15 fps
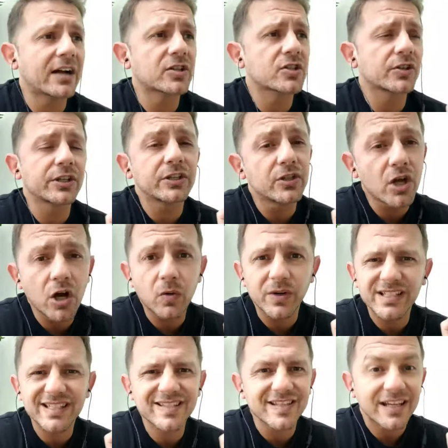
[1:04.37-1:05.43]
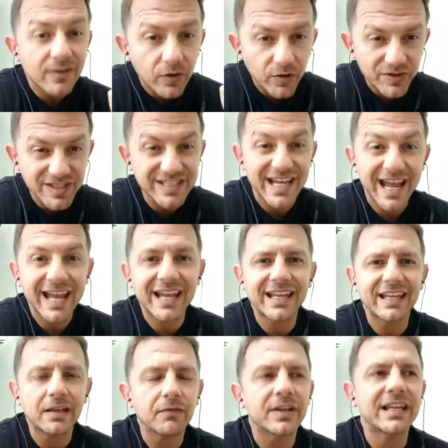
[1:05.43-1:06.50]
actually know what Singles Day
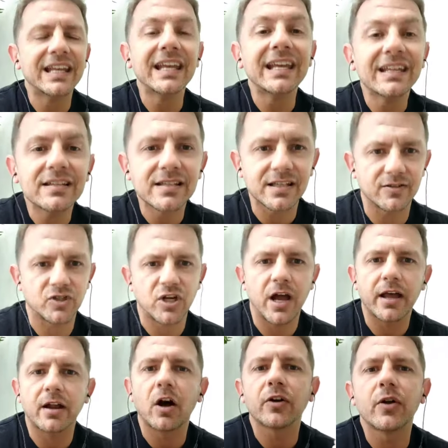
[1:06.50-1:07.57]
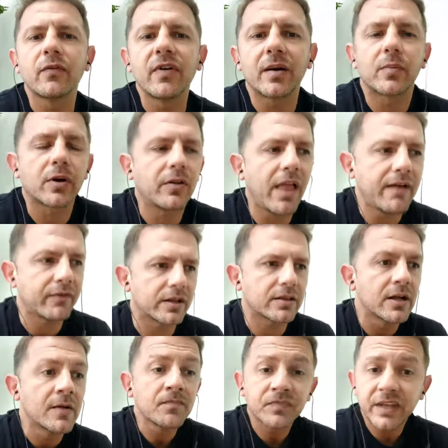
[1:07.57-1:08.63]
even is in China on November 11th?
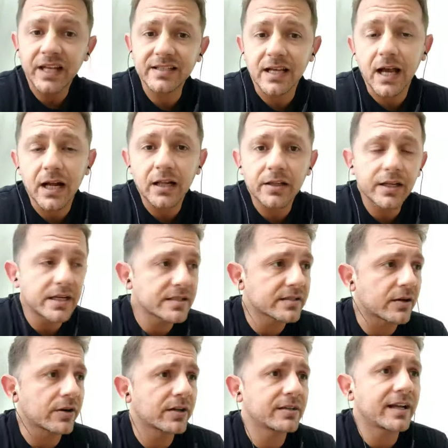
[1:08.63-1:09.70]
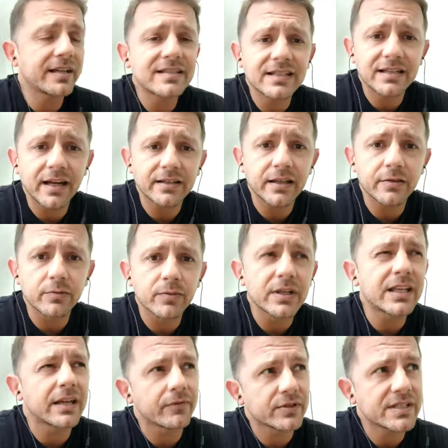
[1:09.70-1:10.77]
It's a holiday started in
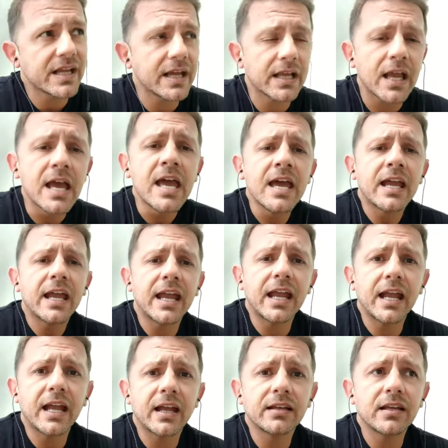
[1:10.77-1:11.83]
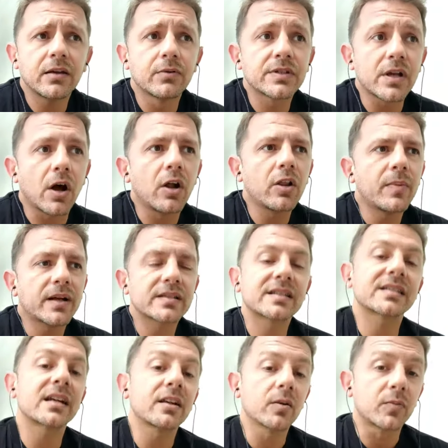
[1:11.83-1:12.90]
1993, give or take, and it was all about
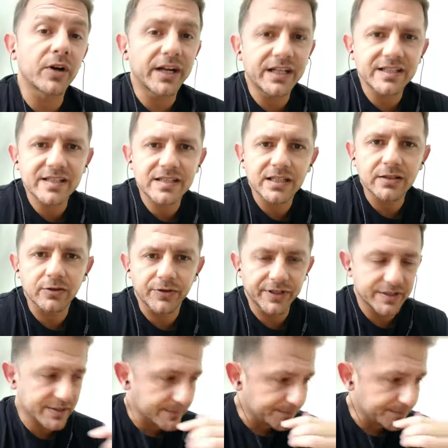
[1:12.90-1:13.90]
celebrating singleness.